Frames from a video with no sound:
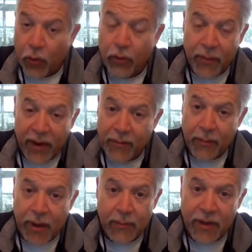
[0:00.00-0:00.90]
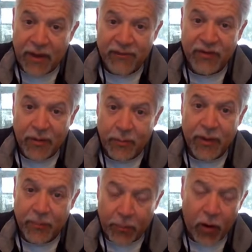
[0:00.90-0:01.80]
or might, maybe even have
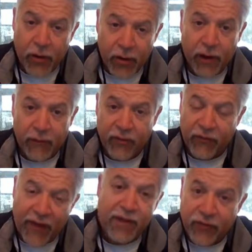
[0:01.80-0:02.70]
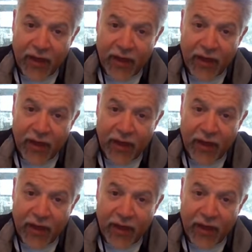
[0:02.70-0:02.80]
been a part of the five